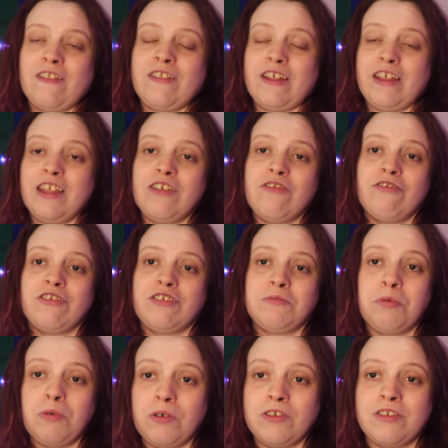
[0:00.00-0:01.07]
Thank you for
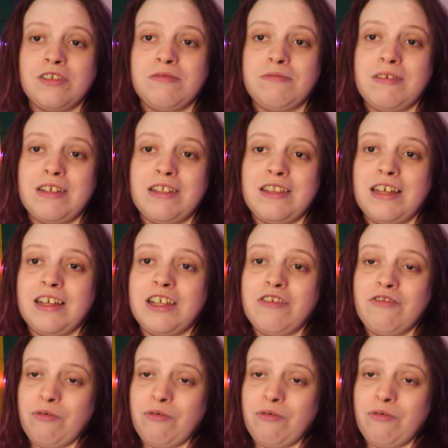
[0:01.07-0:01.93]
supporting me, thank you